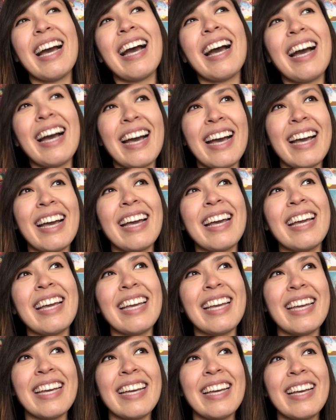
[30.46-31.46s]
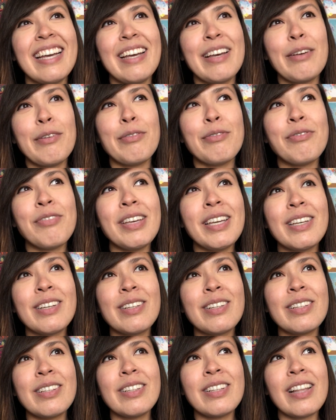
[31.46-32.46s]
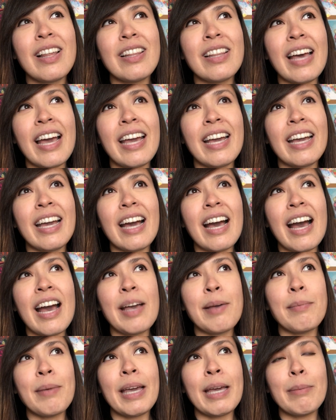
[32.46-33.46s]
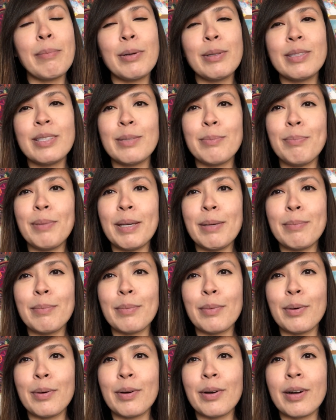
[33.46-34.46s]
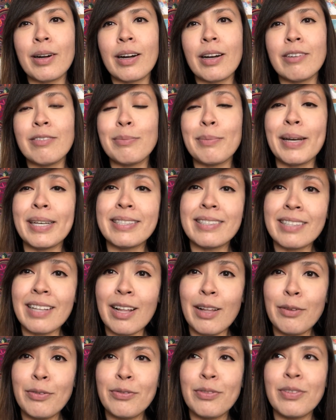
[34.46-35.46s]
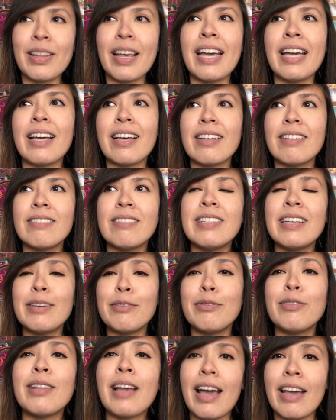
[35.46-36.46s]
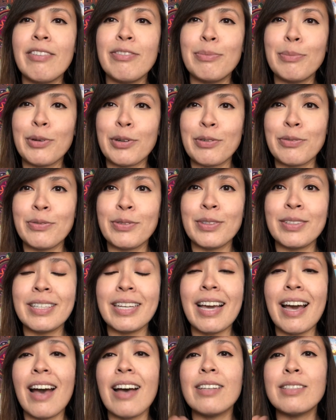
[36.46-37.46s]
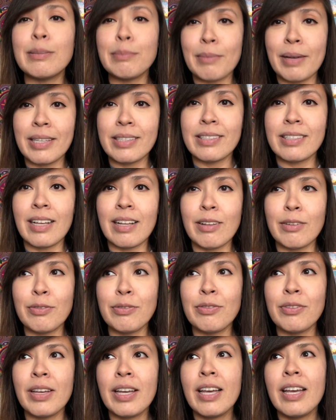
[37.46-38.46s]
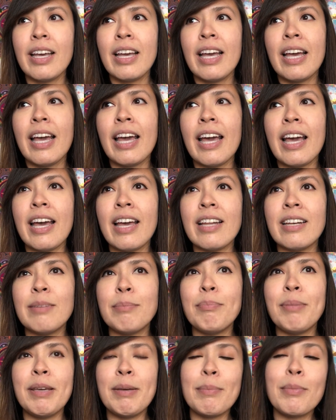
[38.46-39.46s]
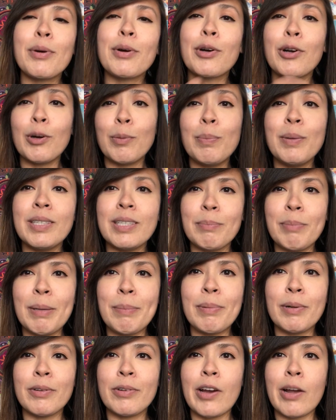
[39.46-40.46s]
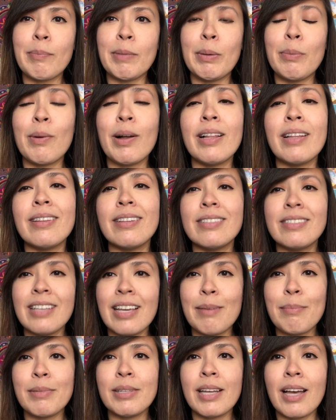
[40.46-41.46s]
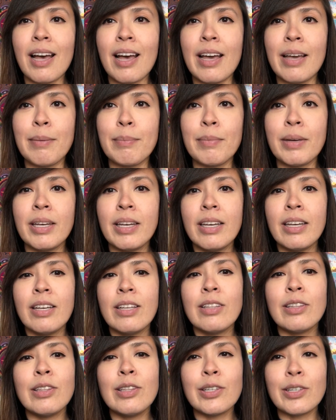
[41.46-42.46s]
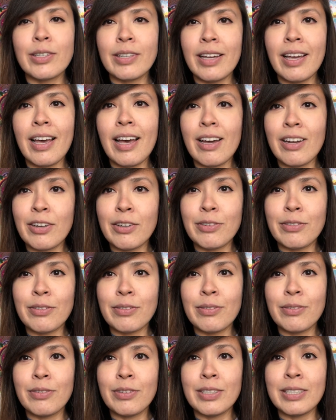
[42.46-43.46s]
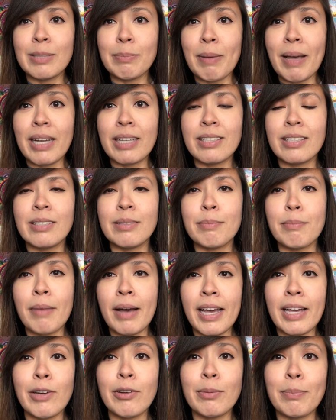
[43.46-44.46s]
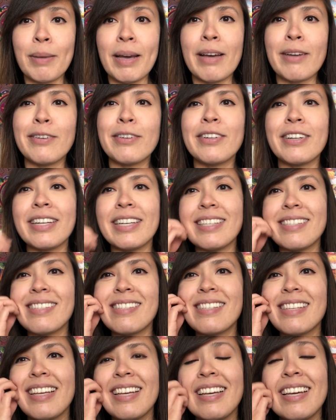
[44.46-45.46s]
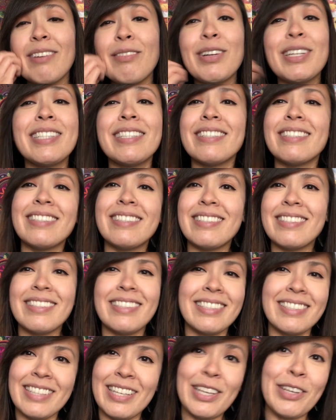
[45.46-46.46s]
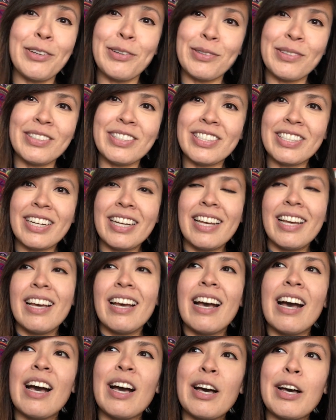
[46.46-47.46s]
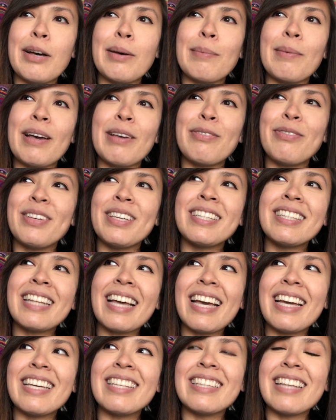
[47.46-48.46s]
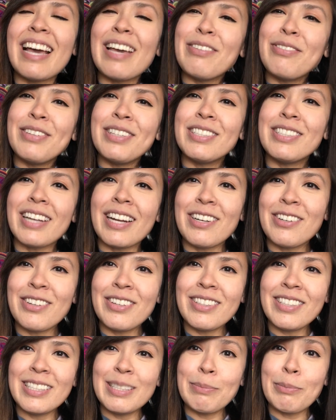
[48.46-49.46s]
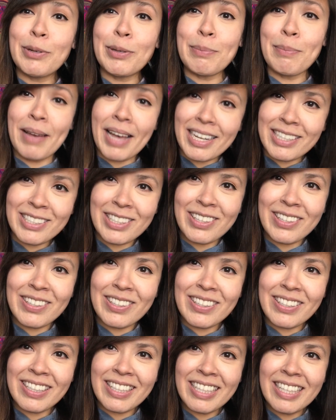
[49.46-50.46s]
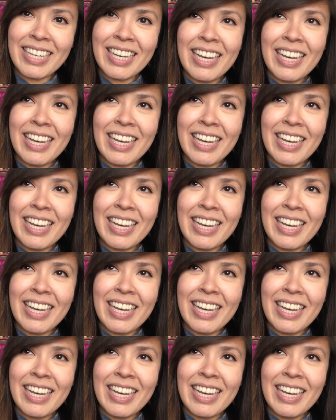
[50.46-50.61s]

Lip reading: I feel like I'm able to be more of myself, like live life more fully as myself and be more open to people around me, while at the same time learning how to respect my own boundaries, which is huge. I feel like life in general is more magical.